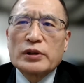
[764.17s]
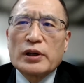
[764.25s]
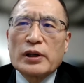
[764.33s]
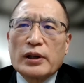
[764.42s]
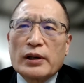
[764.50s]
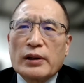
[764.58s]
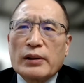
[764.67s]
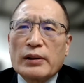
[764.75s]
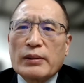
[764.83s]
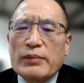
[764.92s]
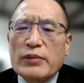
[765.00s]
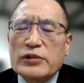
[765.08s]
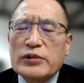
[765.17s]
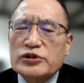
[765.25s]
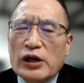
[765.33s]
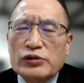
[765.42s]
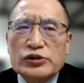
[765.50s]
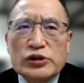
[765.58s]
Uh, the
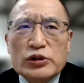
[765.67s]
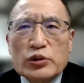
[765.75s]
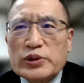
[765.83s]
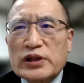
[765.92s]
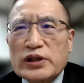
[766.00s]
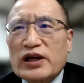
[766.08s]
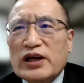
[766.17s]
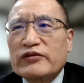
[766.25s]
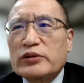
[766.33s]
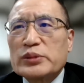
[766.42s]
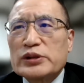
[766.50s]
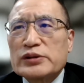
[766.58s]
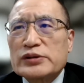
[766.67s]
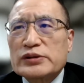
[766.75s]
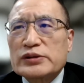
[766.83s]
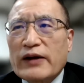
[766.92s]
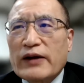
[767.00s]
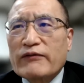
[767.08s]
South Korean governments
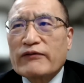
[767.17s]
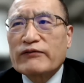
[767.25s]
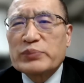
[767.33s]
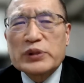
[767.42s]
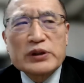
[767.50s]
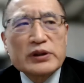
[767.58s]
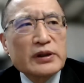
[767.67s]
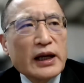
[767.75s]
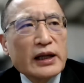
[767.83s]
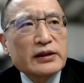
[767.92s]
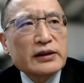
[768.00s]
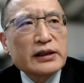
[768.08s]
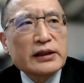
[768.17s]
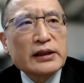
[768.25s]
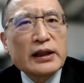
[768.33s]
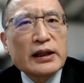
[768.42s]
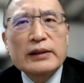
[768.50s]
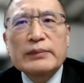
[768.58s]
have been handling
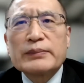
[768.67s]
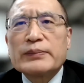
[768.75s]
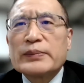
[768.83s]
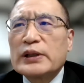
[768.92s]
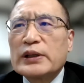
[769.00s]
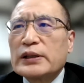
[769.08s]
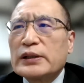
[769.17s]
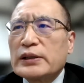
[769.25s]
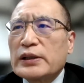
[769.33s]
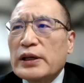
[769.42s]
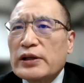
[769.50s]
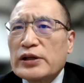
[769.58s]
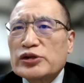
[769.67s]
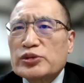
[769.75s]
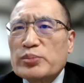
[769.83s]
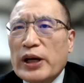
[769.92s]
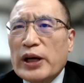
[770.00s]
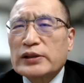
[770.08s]
um, this
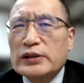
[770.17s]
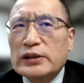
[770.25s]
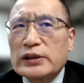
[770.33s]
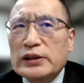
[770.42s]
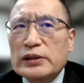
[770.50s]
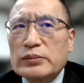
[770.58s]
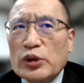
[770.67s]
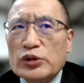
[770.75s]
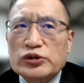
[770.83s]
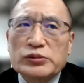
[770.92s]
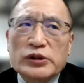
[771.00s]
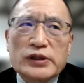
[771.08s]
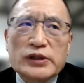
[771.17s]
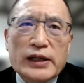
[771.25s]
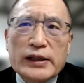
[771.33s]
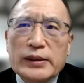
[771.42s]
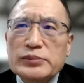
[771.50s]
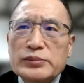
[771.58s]
matter in most of the
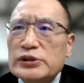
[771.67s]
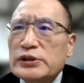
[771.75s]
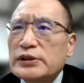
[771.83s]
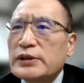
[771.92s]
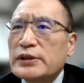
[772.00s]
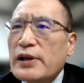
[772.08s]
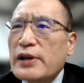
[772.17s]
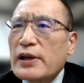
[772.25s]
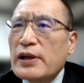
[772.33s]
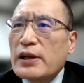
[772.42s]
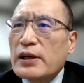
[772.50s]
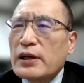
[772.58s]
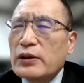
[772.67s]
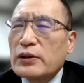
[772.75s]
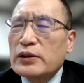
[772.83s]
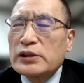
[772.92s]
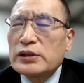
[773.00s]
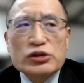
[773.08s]
times on
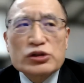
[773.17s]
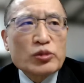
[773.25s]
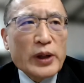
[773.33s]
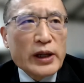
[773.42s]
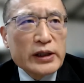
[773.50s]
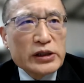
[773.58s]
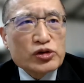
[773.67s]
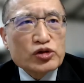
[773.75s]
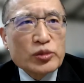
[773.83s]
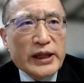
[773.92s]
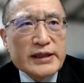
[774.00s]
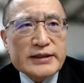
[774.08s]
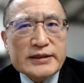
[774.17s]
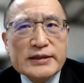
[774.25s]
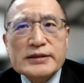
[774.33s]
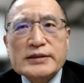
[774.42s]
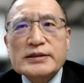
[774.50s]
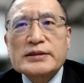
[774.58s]
an issue by issue
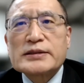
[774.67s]
basis.